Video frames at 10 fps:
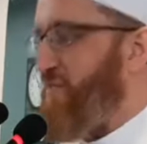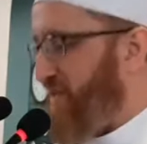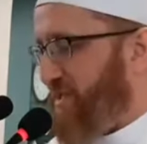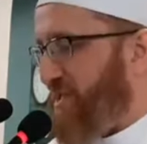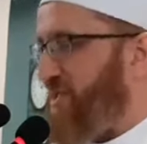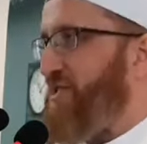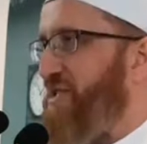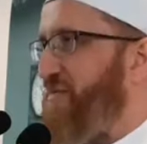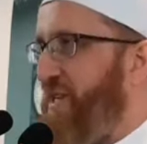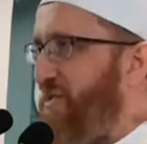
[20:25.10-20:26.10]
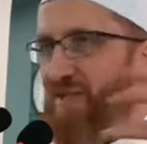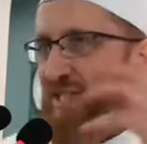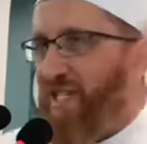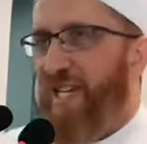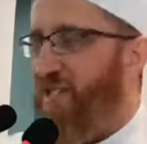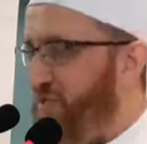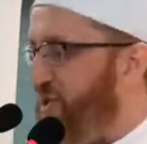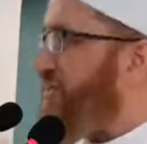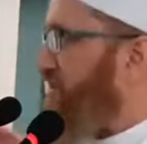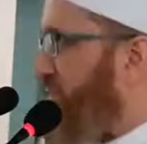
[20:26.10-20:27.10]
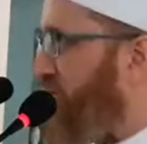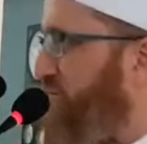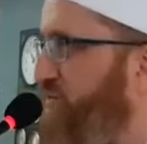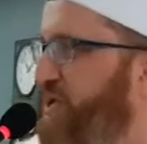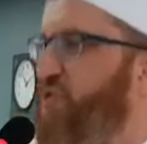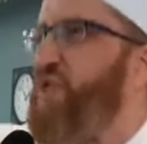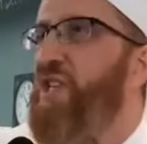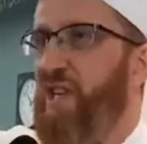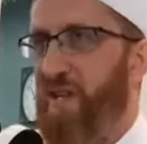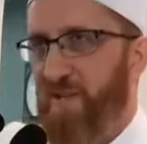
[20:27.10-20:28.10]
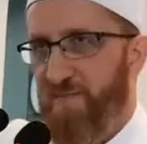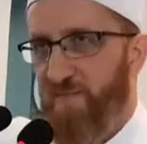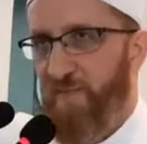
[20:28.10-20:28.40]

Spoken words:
You weren't concerned about looking at, you're just retreating.